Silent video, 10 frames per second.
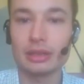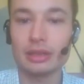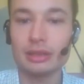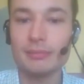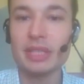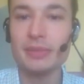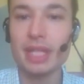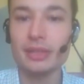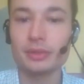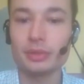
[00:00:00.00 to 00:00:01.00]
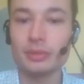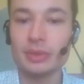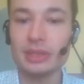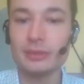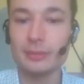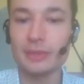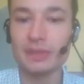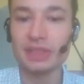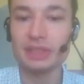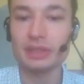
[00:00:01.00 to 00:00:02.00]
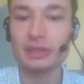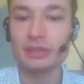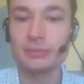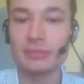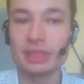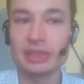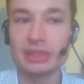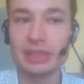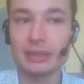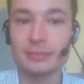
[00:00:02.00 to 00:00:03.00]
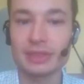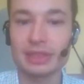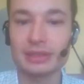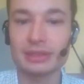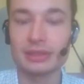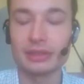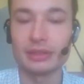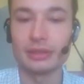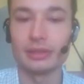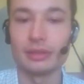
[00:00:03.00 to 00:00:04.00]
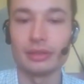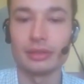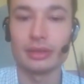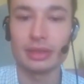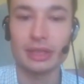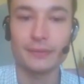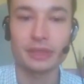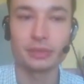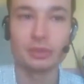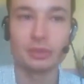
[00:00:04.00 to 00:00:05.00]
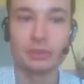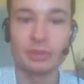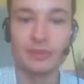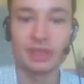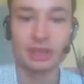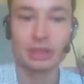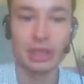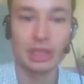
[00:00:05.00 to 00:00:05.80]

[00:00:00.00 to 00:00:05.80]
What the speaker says: and maybe Hydro will be finished on the meantime that Air Factory will be finished.